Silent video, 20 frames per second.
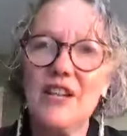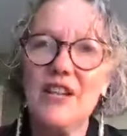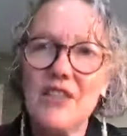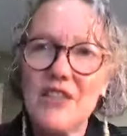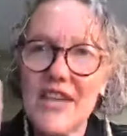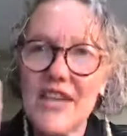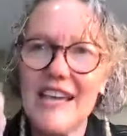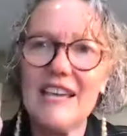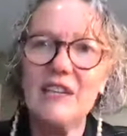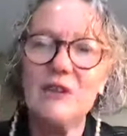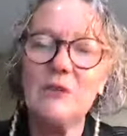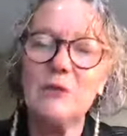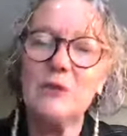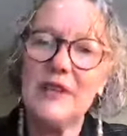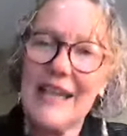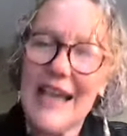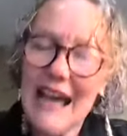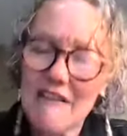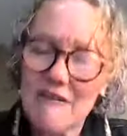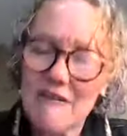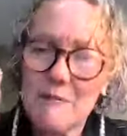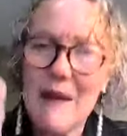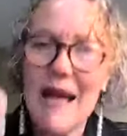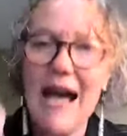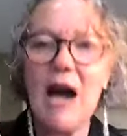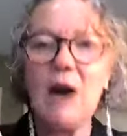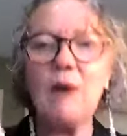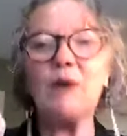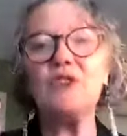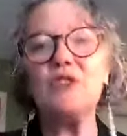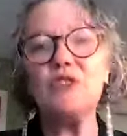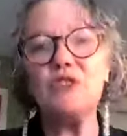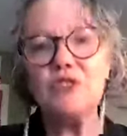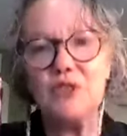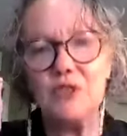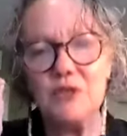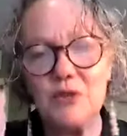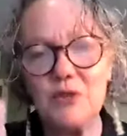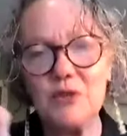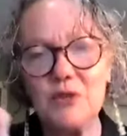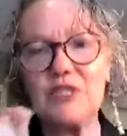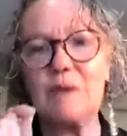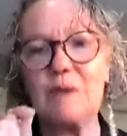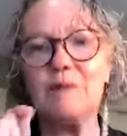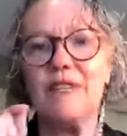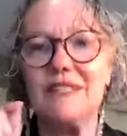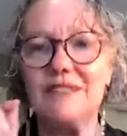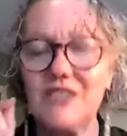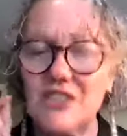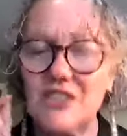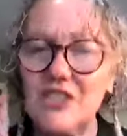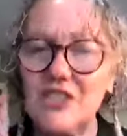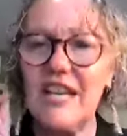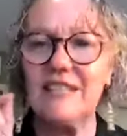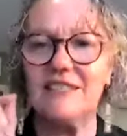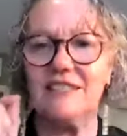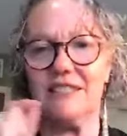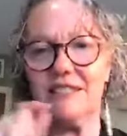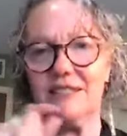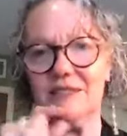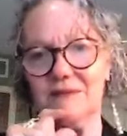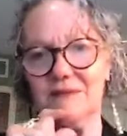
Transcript: then we have power to do something to change it.